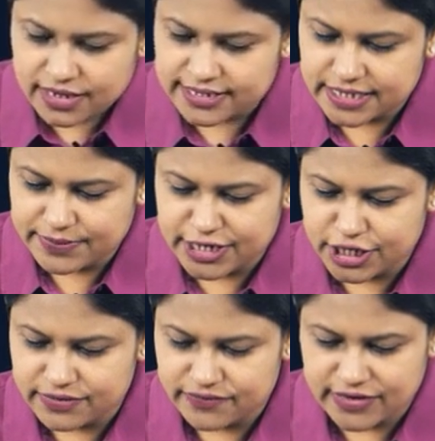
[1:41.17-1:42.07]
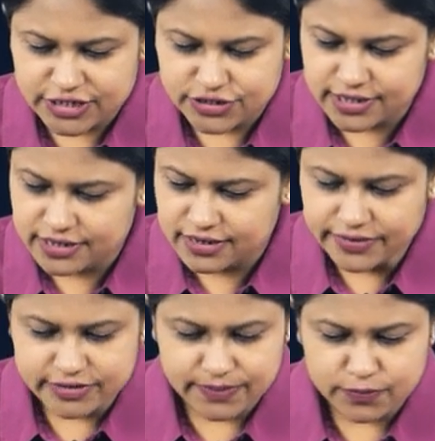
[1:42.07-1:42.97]
In the beginning of the financial year,
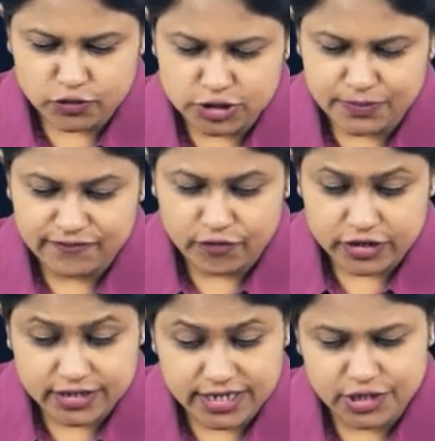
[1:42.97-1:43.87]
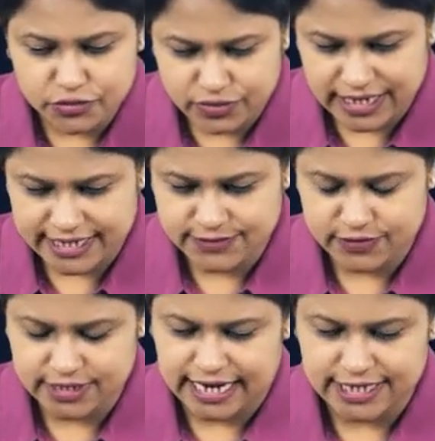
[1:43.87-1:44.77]
he was approached by 40 new clients
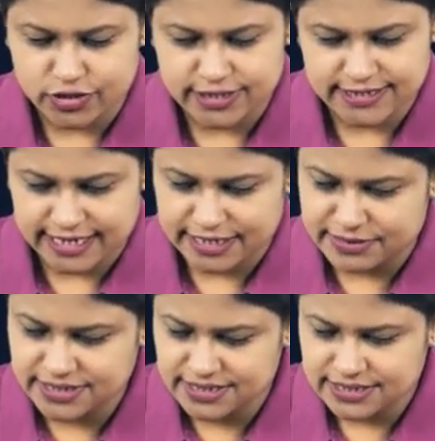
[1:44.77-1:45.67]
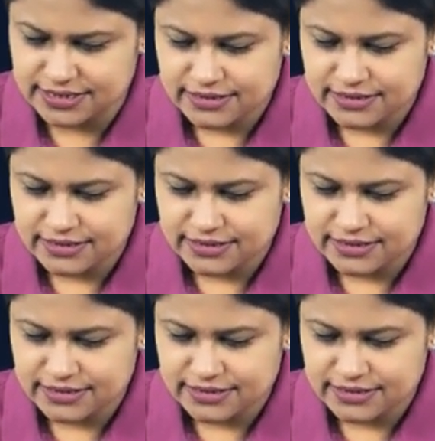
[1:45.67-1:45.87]
for the tax audit assignments.